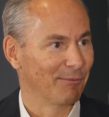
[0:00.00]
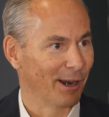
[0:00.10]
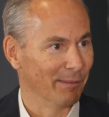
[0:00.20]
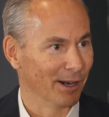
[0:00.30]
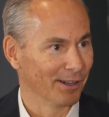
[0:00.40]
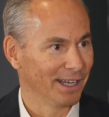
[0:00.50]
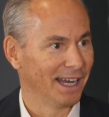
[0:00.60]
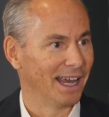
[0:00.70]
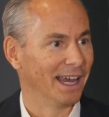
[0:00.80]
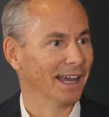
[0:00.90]

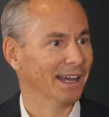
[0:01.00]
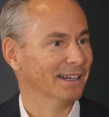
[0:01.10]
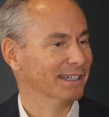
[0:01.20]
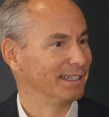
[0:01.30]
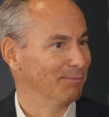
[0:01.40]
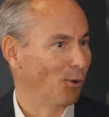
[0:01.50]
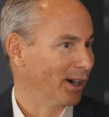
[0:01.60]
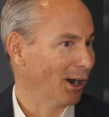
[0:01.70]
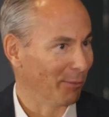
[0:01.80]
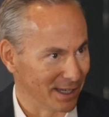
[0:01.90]
primarily, and
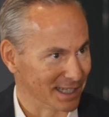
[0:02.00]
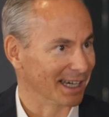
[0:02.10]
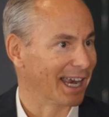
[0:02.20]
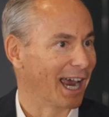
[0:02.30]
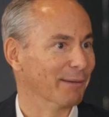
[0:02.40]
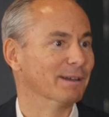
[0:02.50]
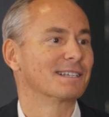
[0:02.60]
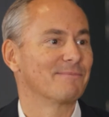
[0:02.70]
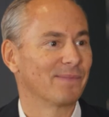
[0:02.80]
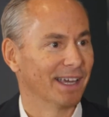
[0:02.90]
more LPs and
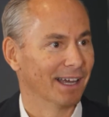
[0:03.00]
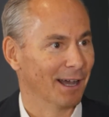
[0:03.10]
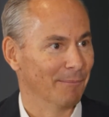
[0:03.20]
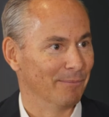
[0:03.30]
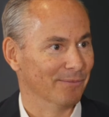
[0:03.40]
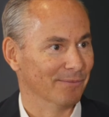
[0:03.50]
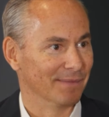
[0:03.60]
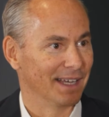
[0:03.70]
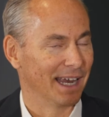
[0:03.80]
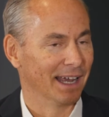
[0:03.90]
cannabis.
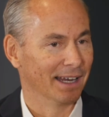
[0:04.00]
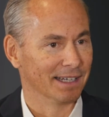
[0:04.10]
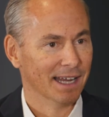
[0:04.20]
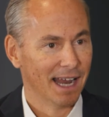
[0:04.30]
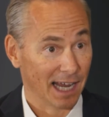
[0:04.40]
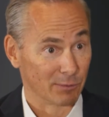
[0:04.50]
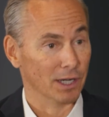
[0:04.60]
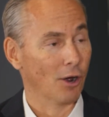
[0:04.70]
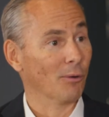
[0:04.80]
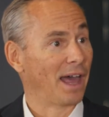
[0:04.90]
And as
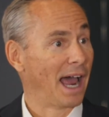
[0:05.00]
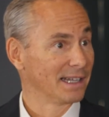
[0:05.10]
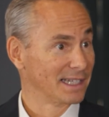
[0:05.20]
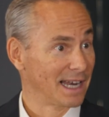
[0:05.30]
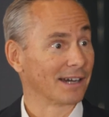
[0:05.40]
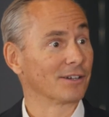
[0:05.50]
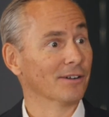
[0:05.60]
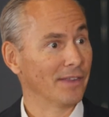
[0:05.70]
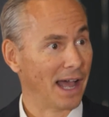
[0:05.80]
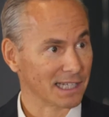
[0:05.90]
we know, that sector
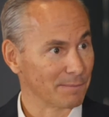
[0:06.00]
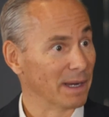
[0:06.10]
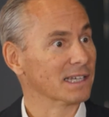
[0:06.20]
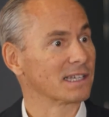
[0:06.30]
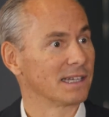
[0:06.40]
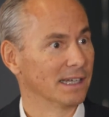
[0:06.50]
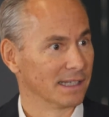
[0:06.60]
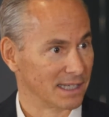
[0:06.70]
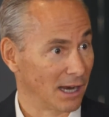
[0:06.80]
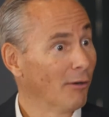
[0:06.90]
and that space
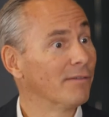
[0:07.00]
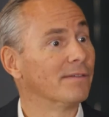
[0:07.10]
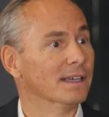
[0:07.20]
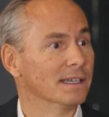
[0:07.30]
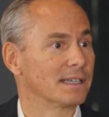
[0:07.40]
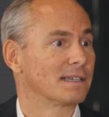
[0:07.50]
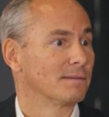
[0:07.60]
itself is